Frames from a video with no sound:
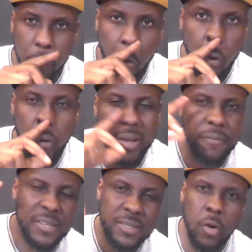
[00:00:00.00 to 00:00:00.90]
poor
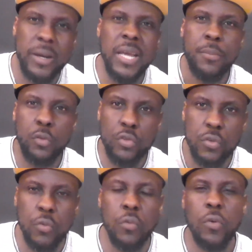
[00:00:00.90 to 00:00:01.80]
if he's unable
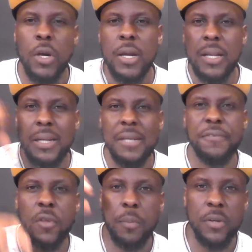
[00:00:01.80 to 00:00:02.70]
to
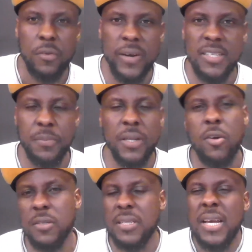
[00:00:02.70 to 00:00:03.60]
lift up the rest,
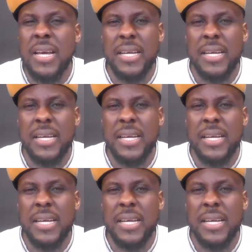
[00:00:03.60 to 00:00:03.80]
because